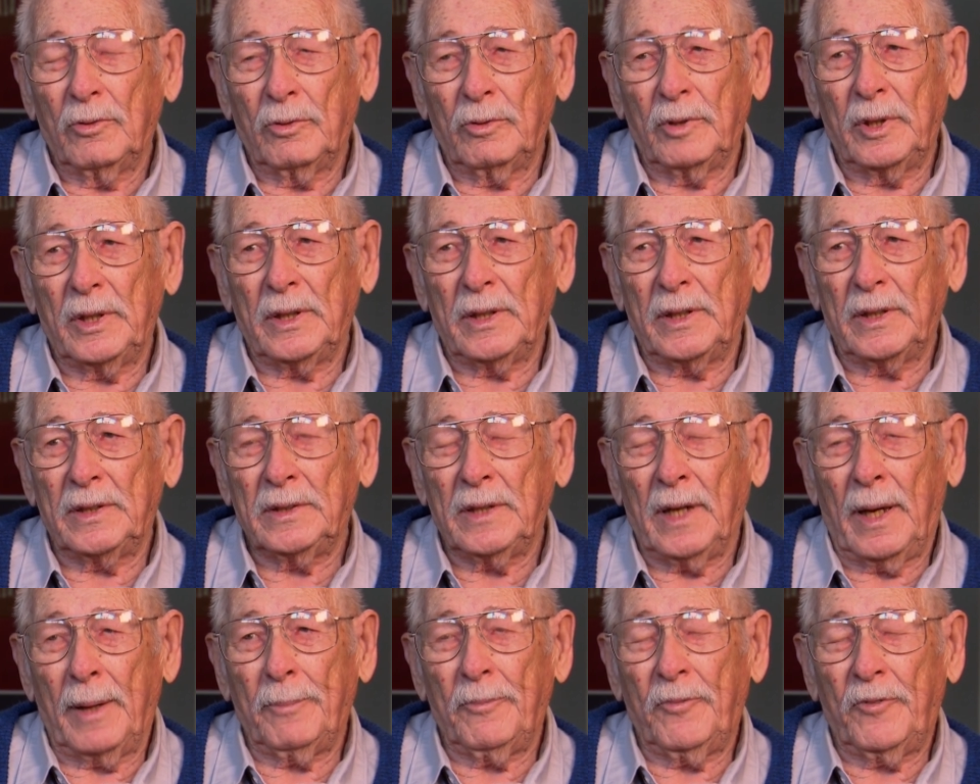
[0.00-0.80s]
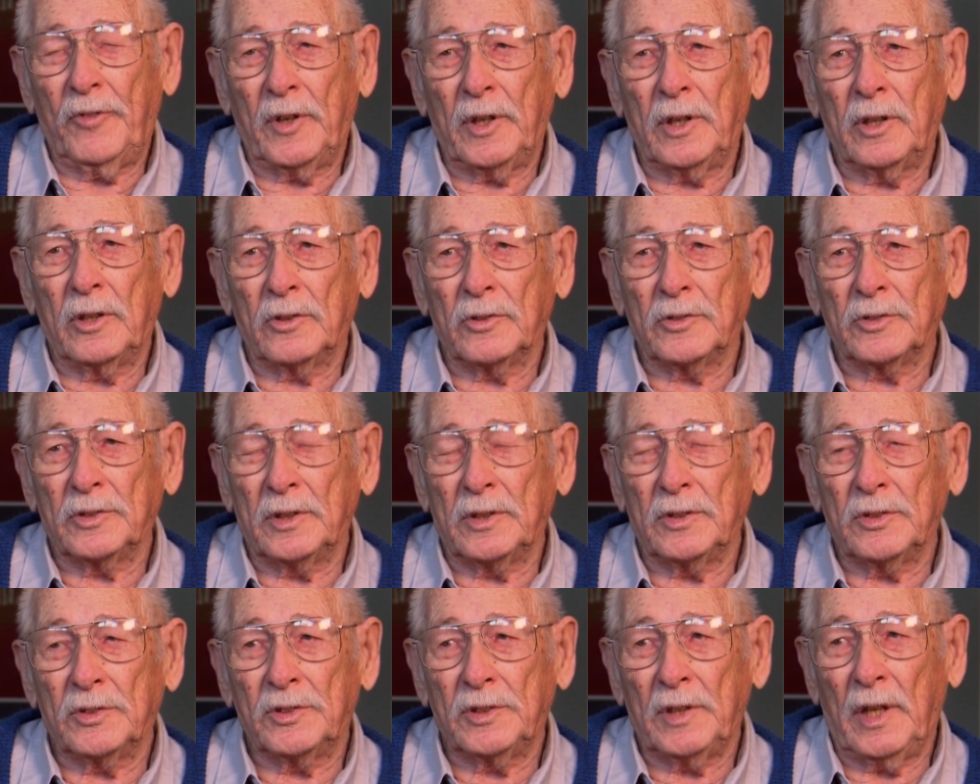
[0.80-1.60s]
really top figures
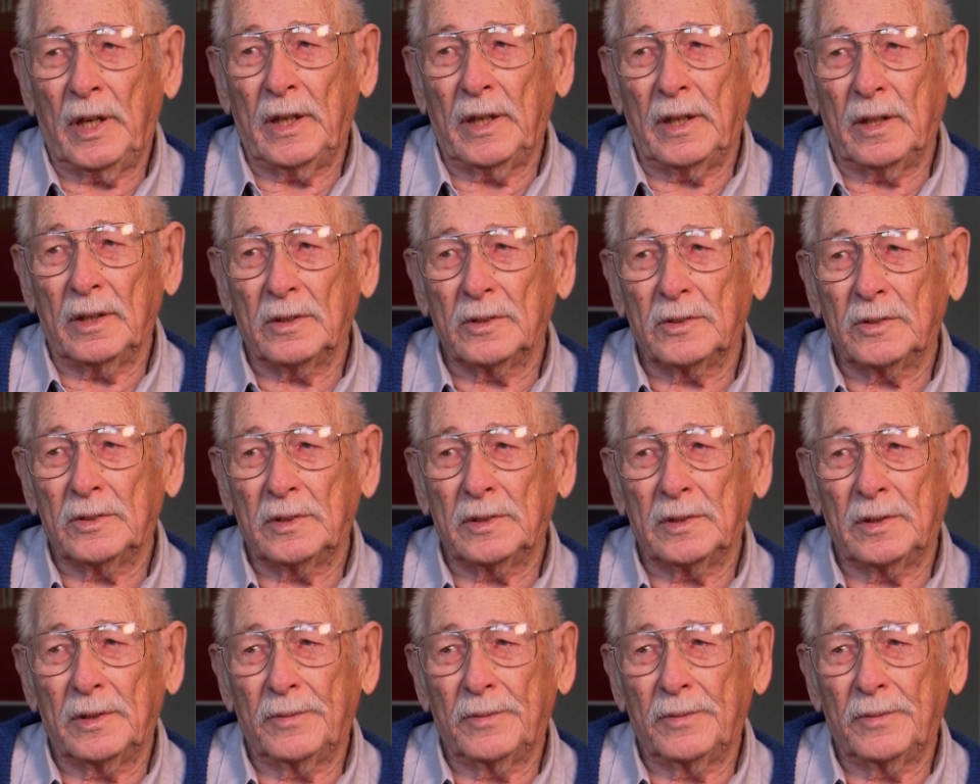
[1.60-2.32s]
in science.